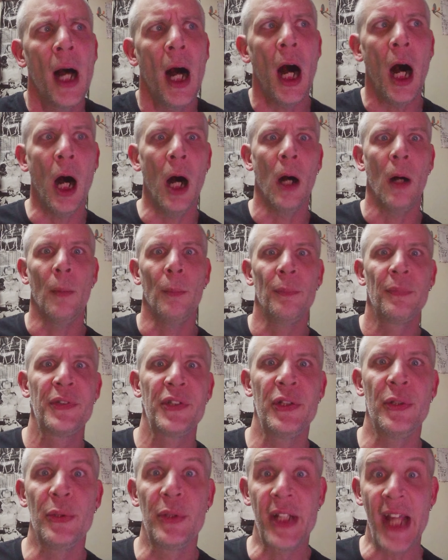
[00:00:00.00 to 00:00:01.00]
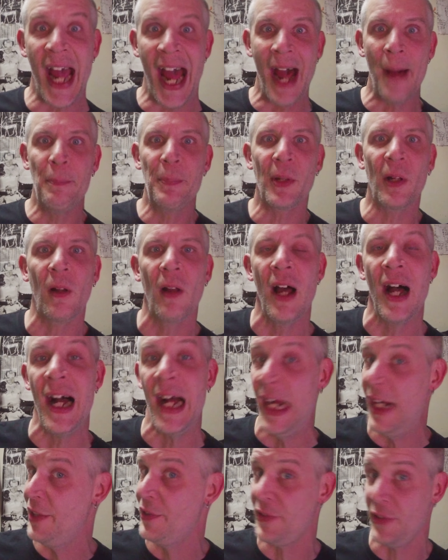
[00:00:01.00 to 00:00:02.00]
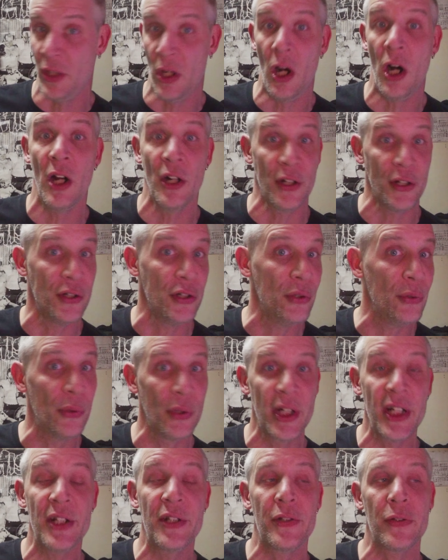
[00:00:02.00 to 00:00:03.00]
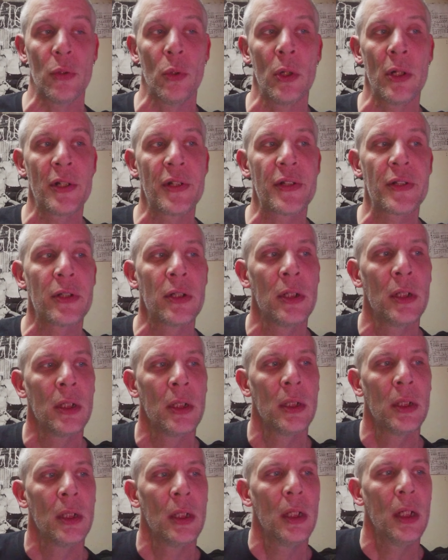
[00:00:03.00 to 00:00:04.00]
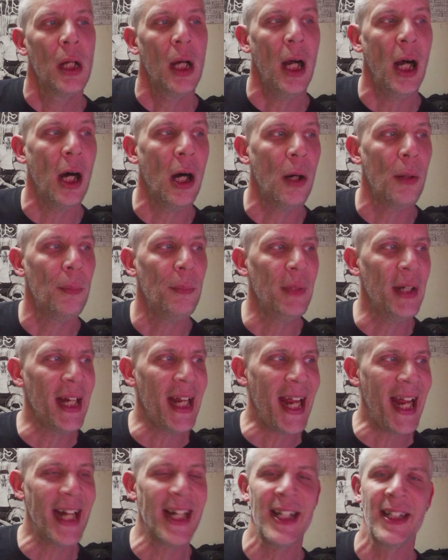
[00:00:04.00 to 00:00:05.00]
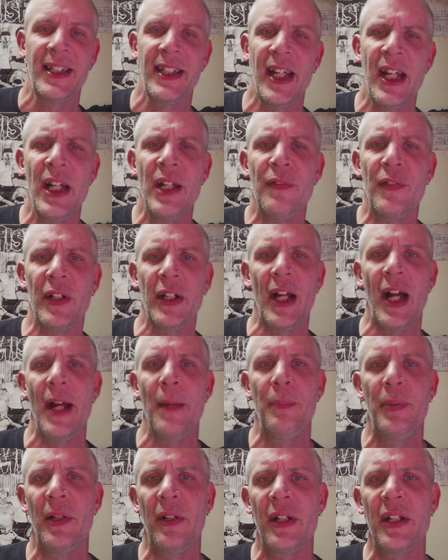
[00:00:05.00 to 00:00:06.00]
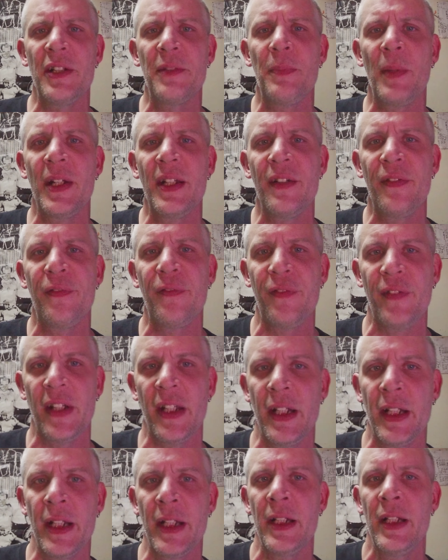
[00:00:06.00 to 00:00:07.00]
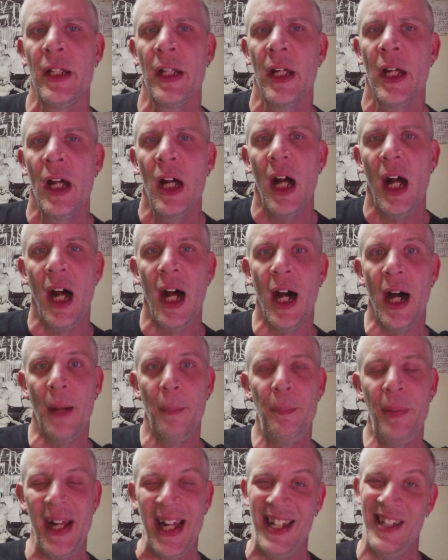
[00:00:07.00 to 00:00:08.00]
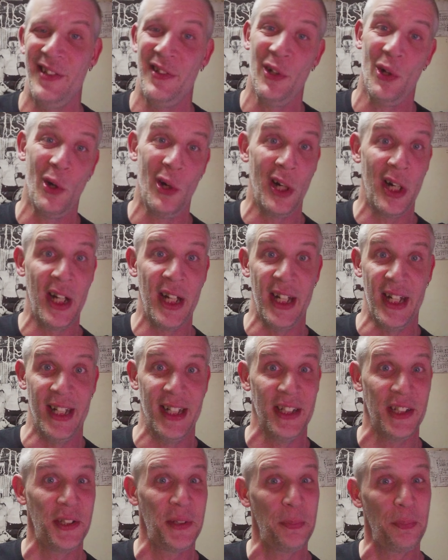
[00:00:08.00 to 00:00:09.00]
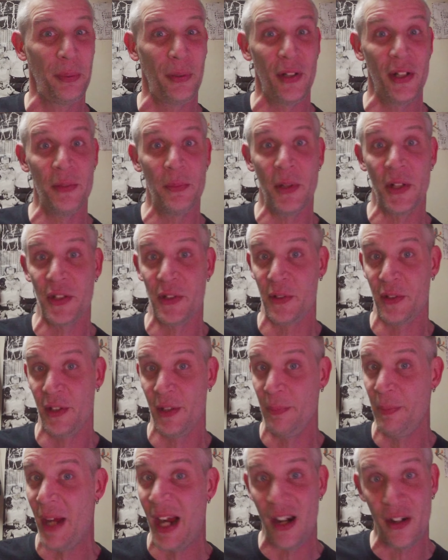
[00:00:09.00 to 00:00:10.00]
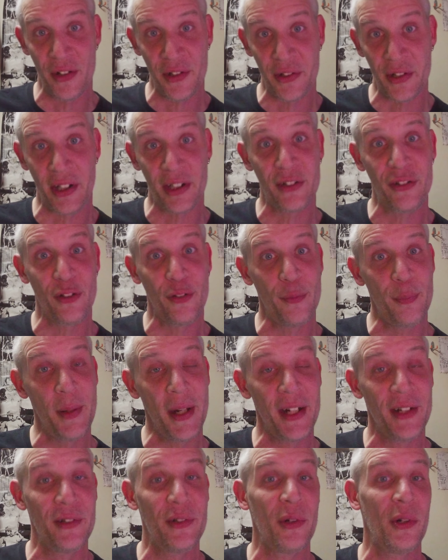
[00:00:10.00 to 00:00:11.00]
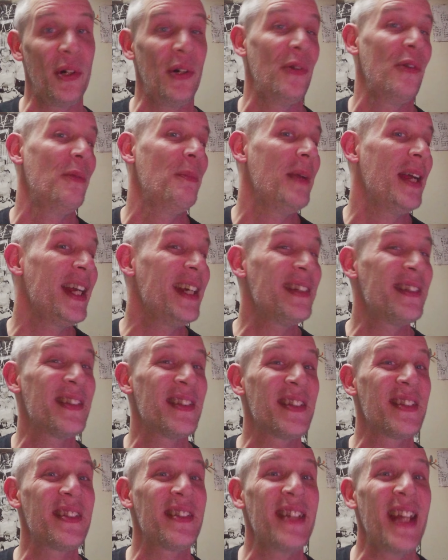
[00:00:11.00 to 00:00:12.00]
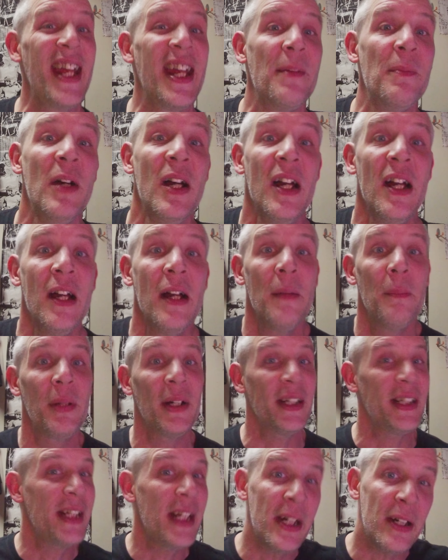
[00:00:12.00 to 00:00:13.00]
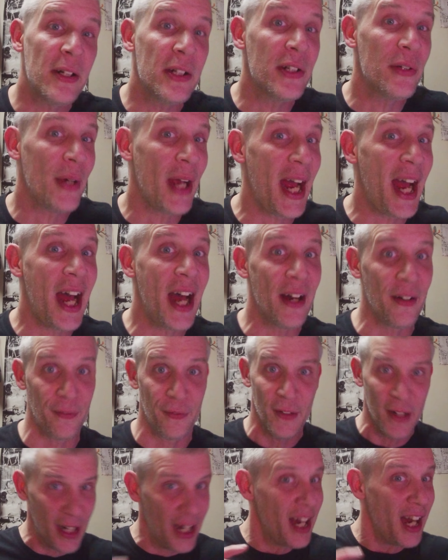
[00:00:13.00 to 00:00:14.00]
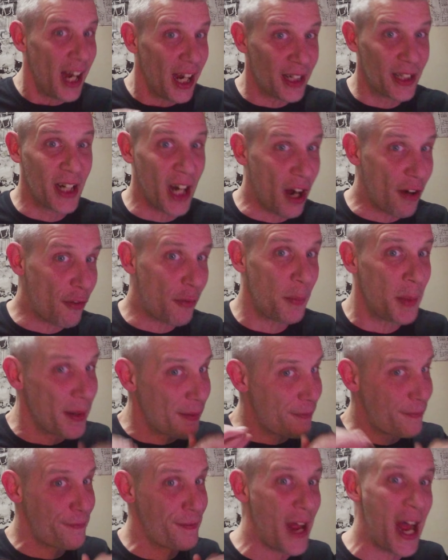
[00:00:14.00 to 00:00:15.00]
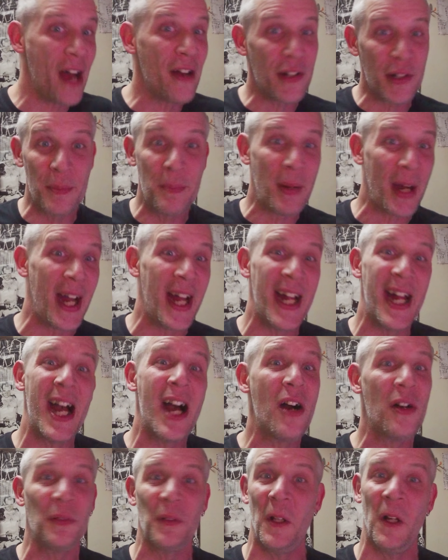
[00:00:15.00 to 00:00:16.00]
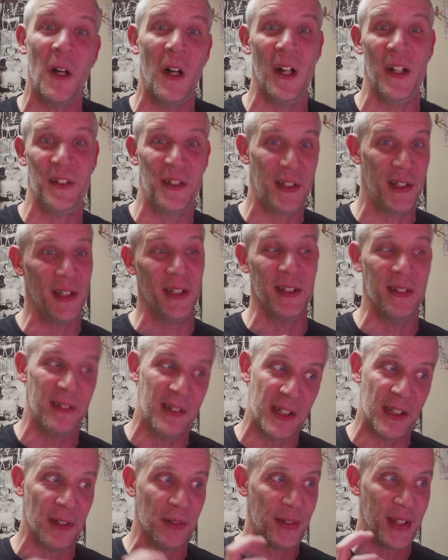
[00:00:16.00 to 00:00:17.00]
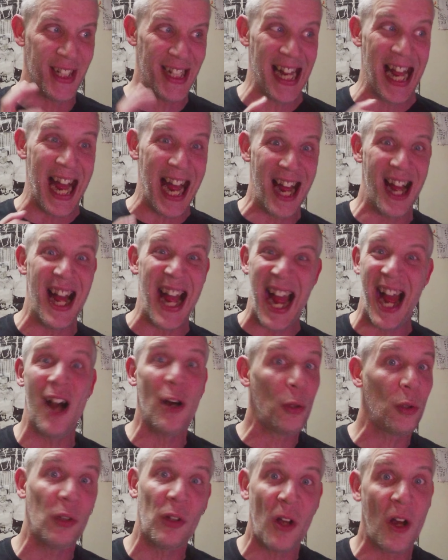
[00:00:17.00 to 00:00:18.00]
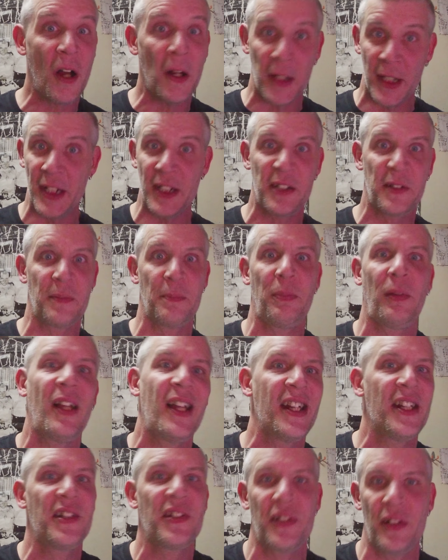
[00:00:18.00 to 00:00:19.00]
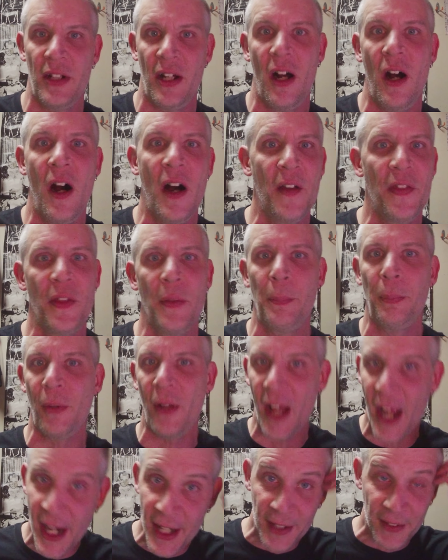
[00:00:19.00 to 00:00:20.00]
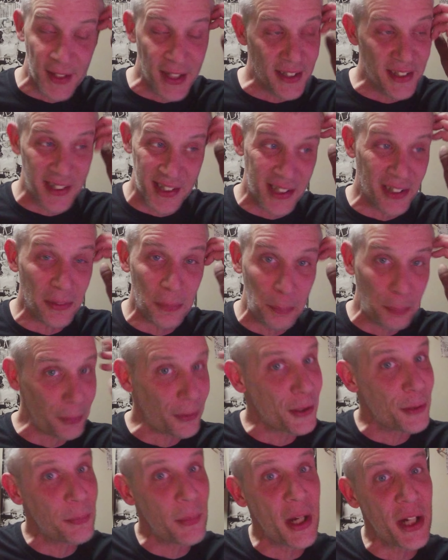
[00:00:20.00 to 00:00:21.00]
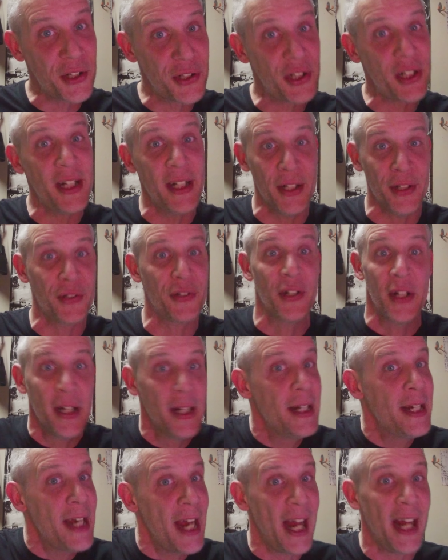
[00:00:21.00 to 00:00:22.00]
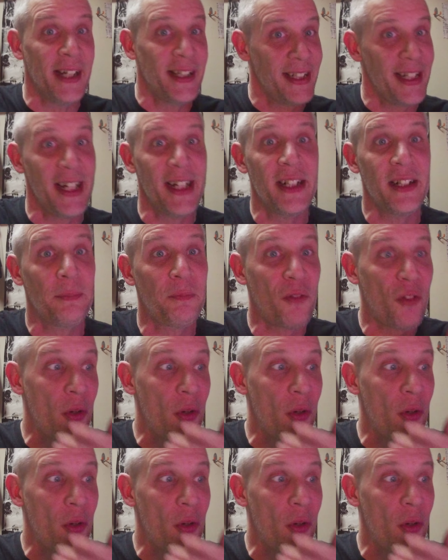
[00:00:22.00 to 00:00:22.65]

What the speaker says: to capitalize on a new resource. And at the end of it, Hyperion's been defeated. Pandora is pretty much, the power structure of Pandora remains the same, but here you have a government founded by outlaws, the outlawiest place on the planet that still pretty much is at the end of